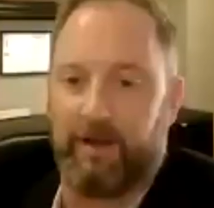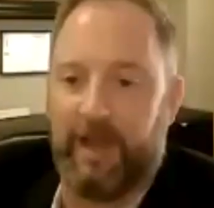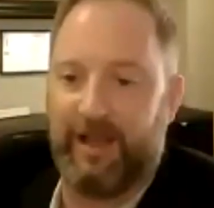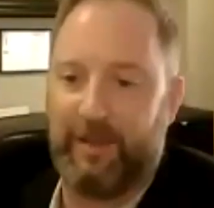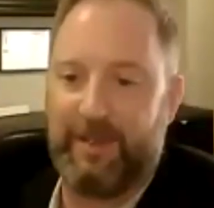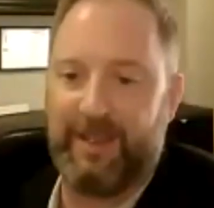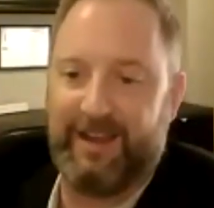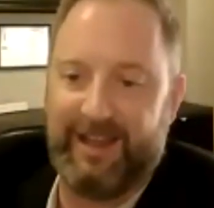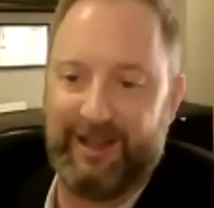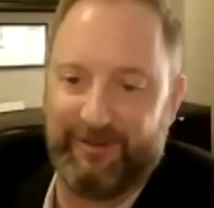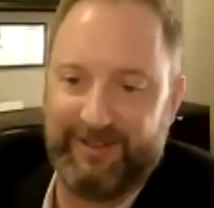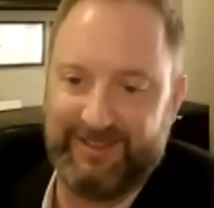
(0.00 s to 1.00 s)
I
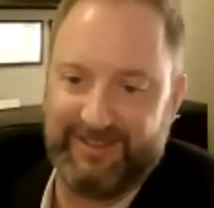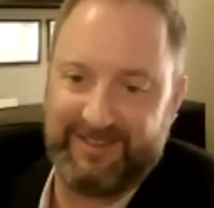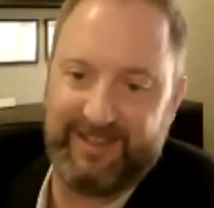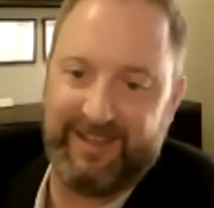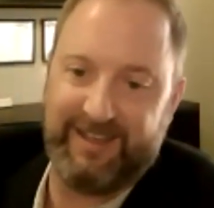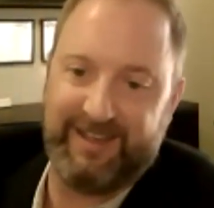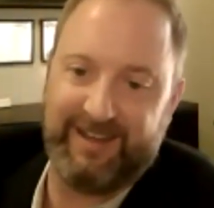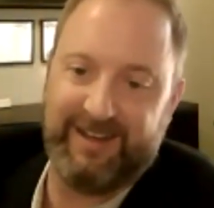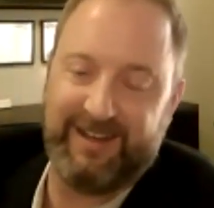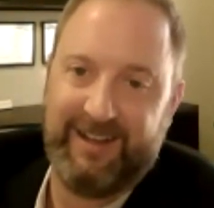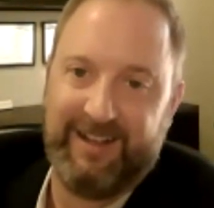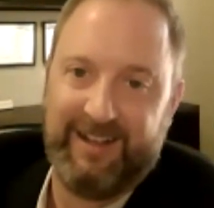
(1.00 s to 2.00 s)
would say
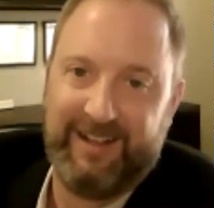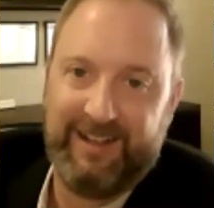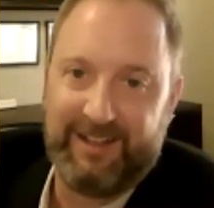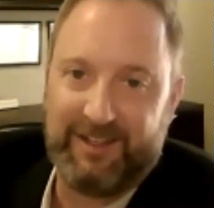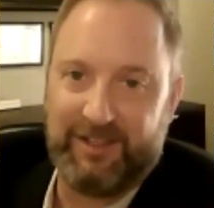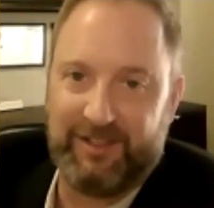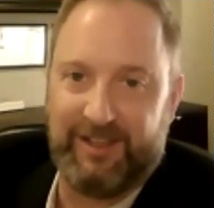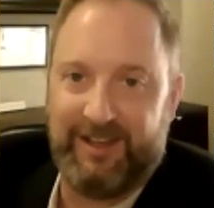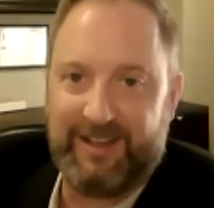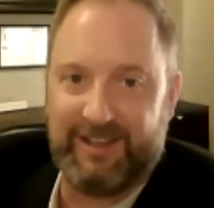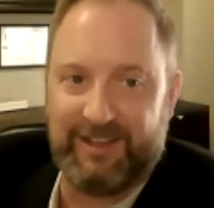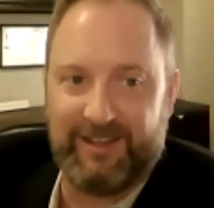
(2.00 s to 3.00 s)
good
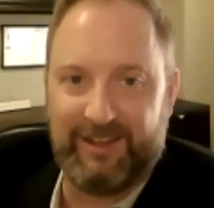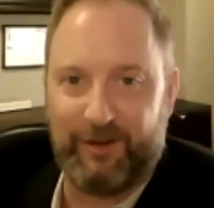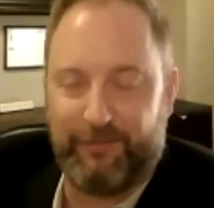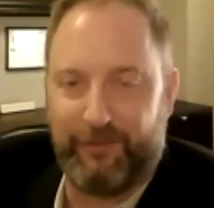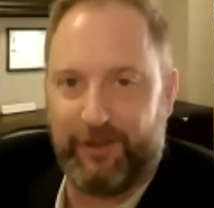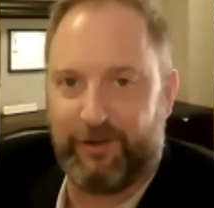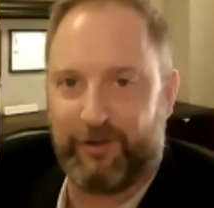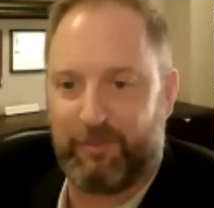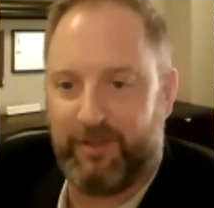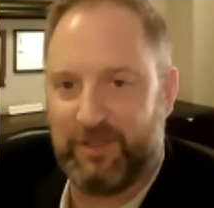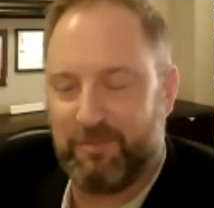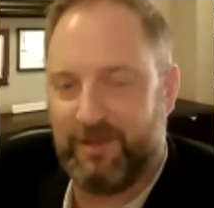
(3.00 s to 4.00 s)
luck, and hopefully your
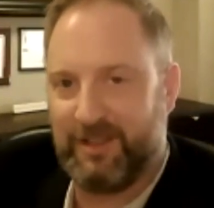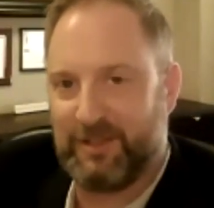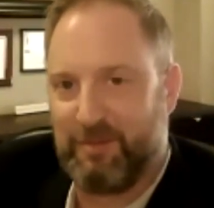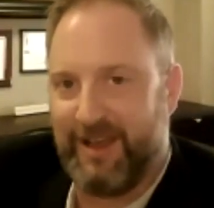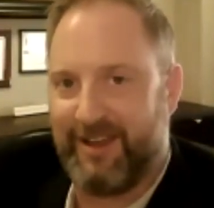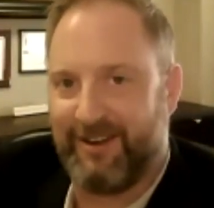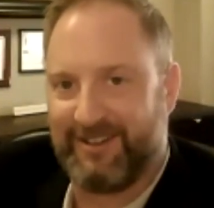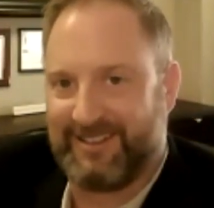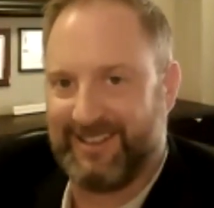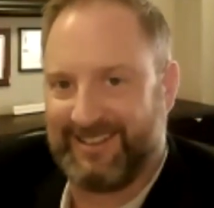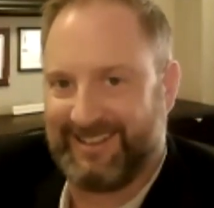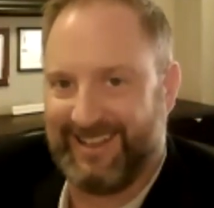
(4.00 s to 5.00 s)
replacement has better
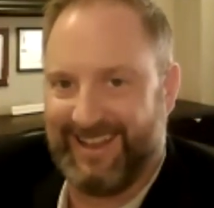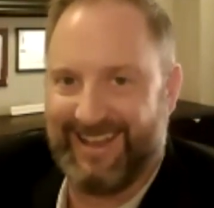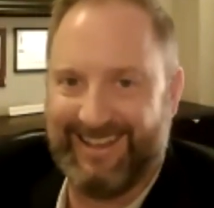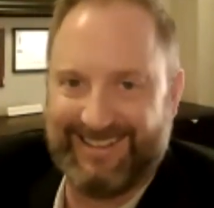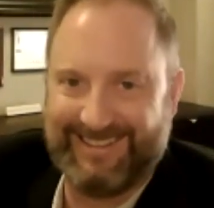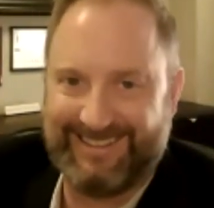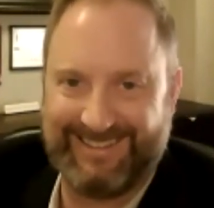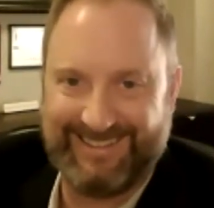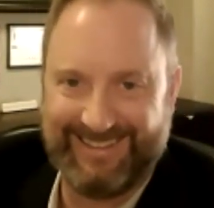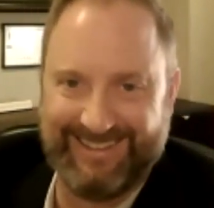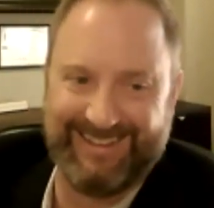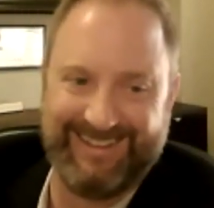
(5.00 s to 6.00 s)
success,
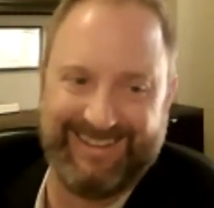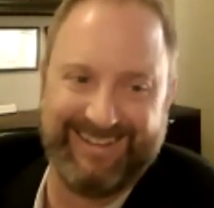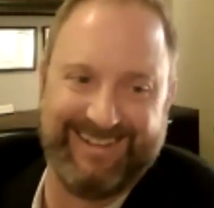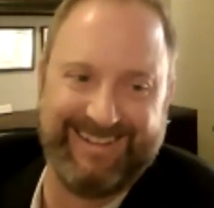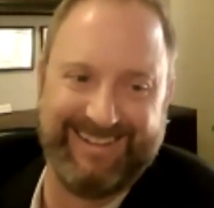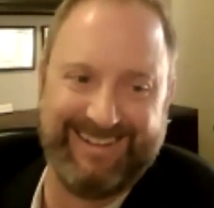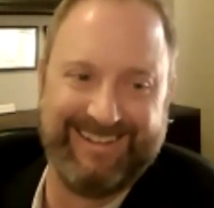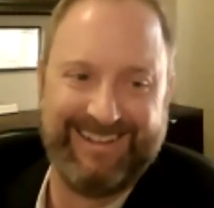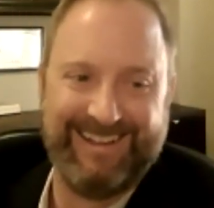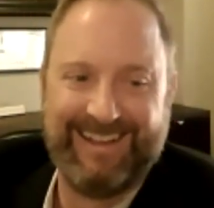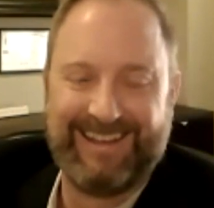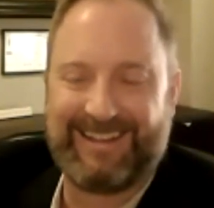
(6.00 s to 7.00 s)

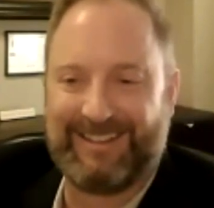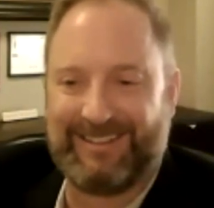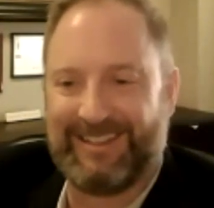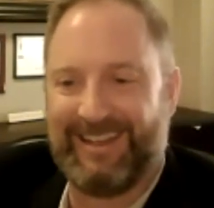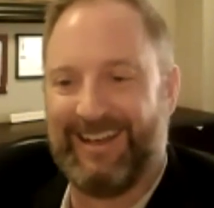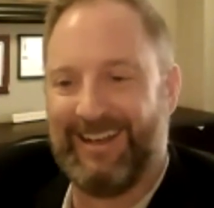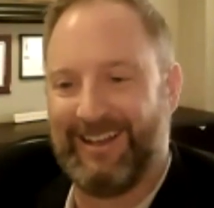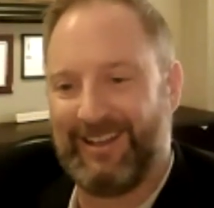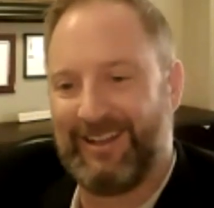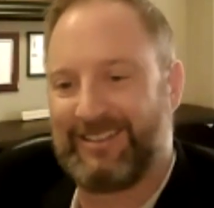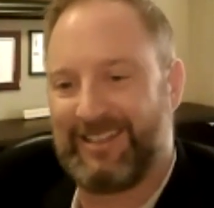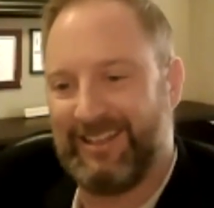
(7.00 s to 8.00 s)
because
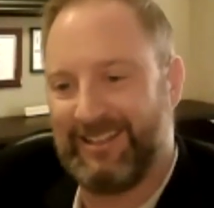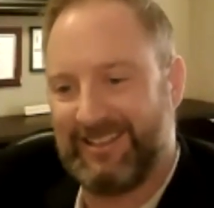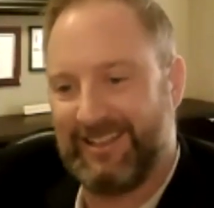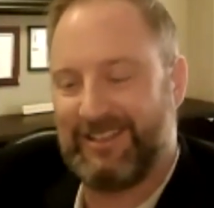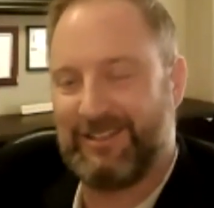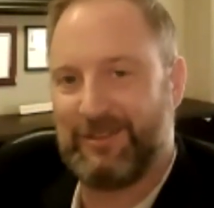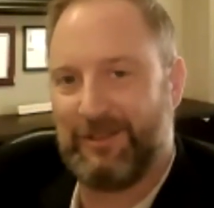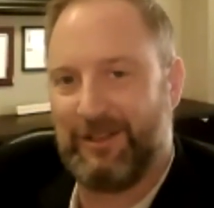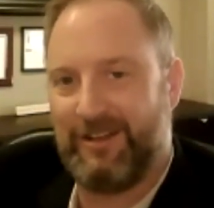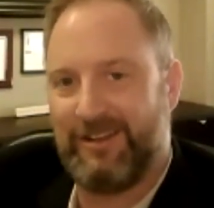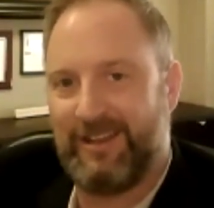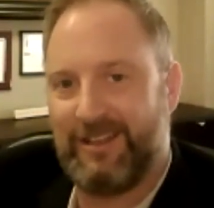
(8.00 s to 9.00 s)
it's going to take you too
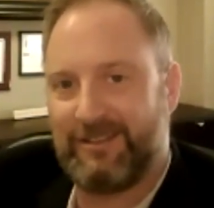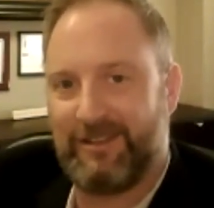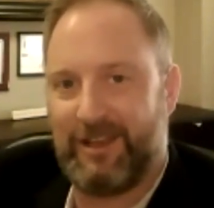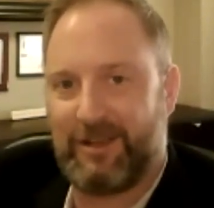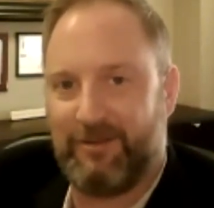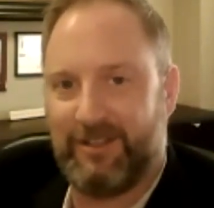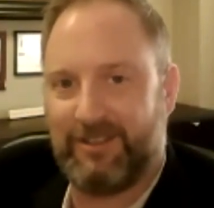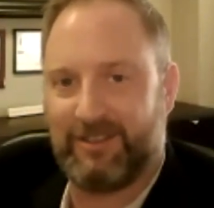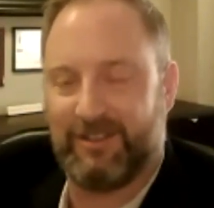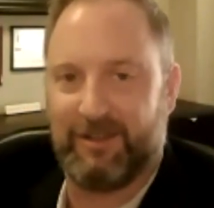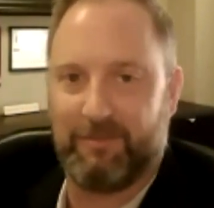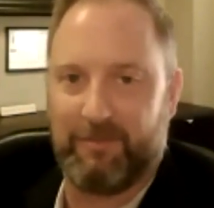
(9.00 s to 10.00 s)
long to answer that
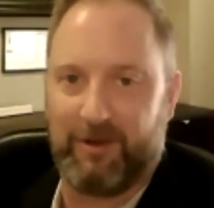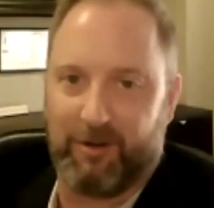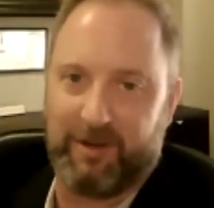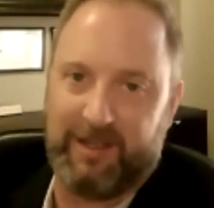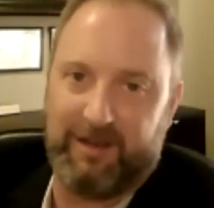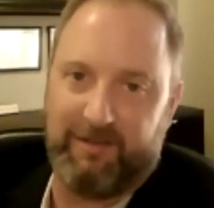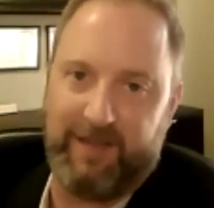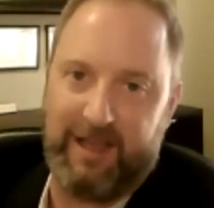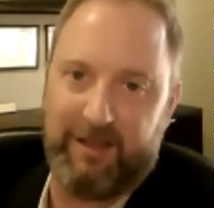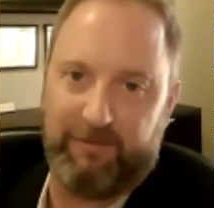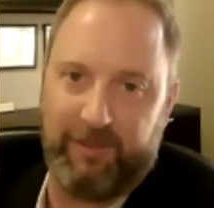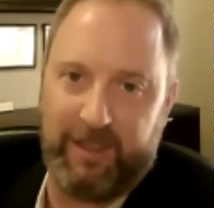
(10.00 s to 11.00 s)
question. And are we getting
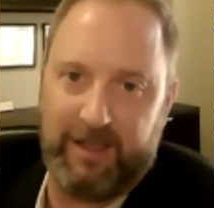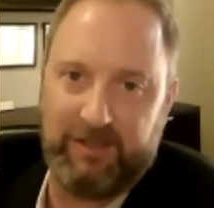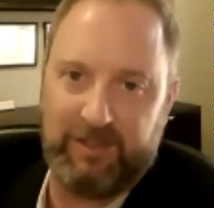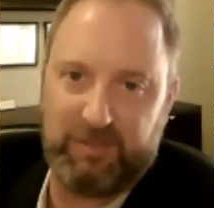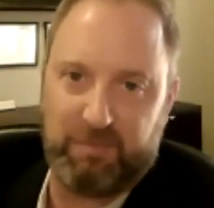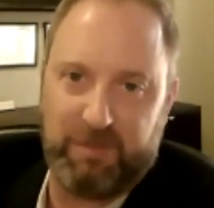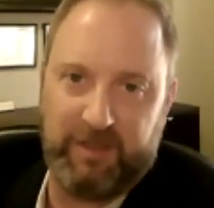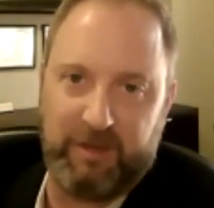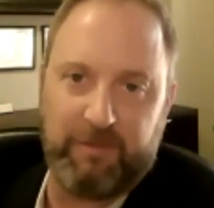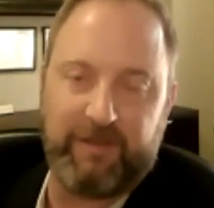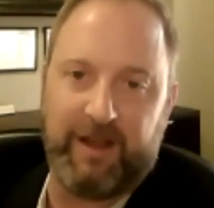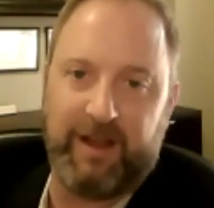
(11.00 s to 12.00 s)
value for the IT spend
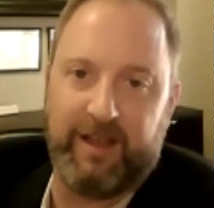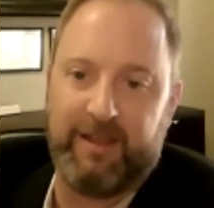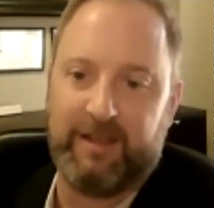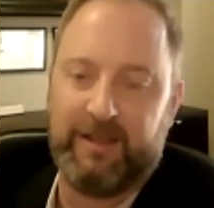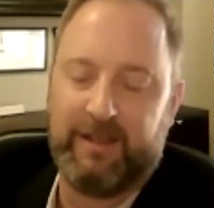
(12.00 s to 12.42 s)
that we've got?